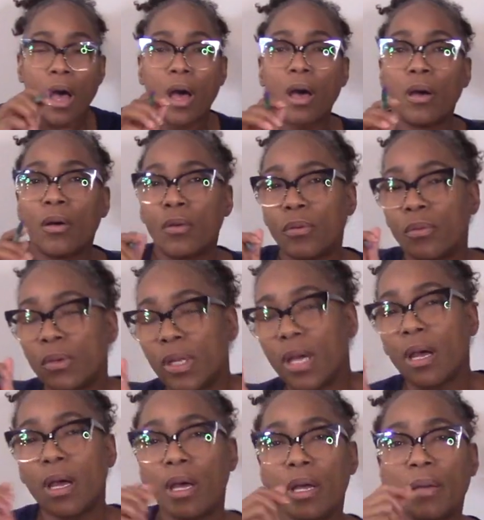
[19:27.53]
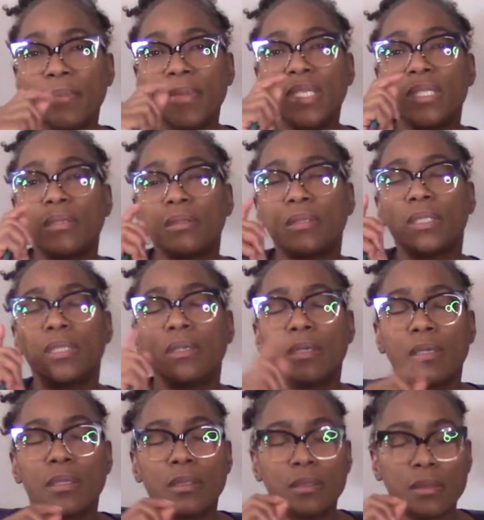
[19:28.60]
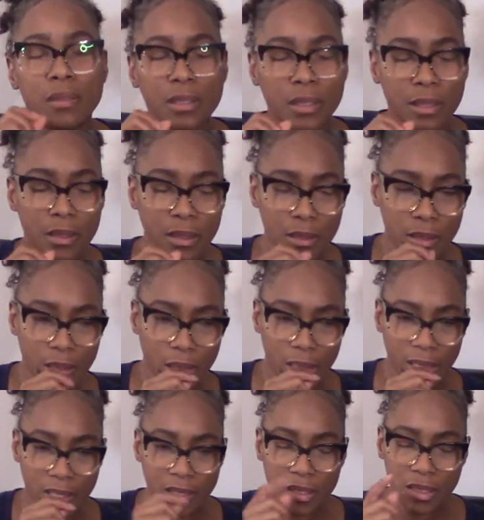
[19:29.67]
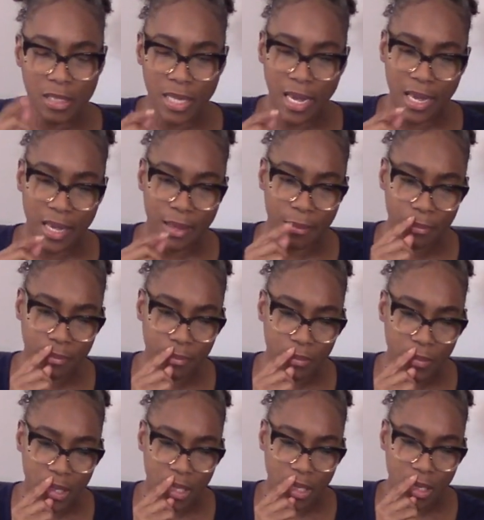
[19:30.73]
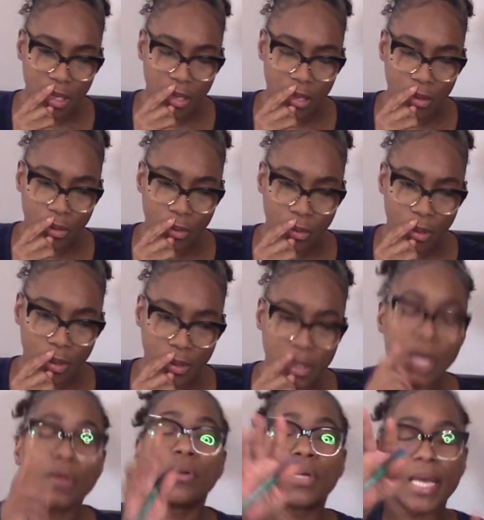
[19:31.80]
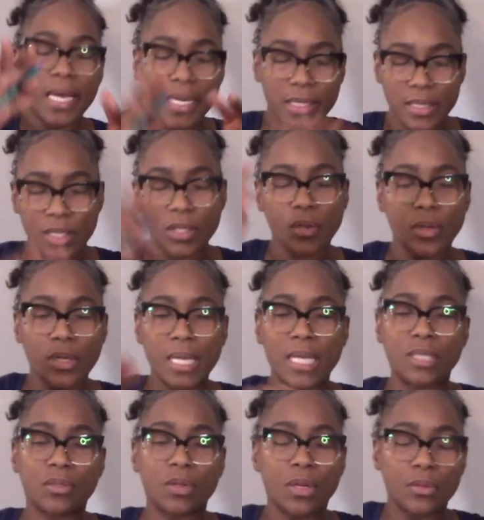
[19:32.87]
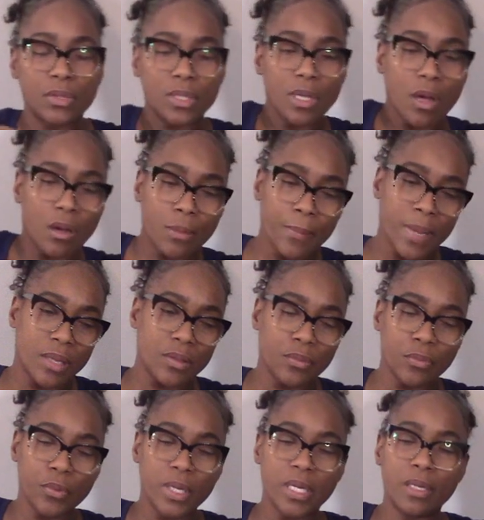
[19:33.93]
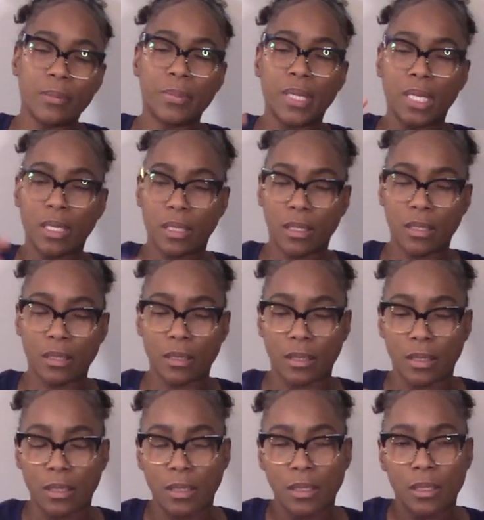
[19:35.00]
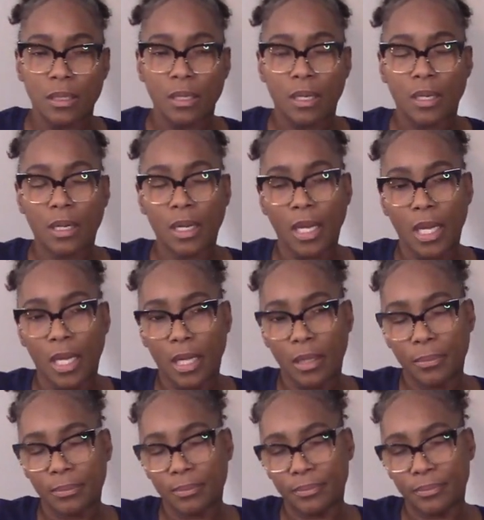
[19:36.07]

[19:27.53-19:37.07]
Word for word: Oh, um, the the the other time. Okay, so that's what I was talking about the rib and um